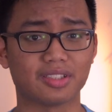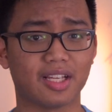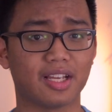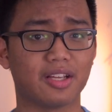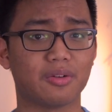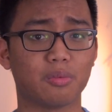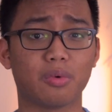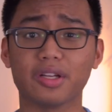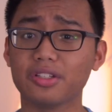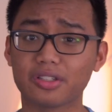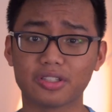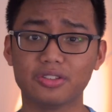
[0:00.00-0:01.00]
and what
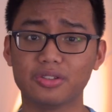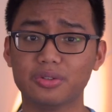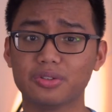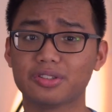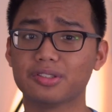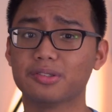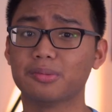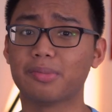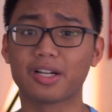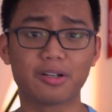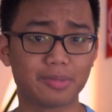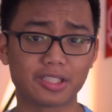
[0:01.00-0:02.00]
you could do to
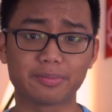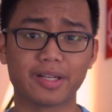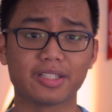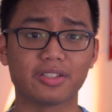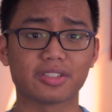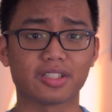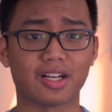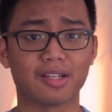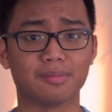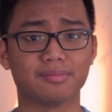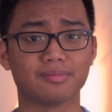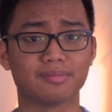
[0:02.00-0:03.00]
better be spending your
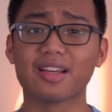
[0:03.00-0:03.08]
time.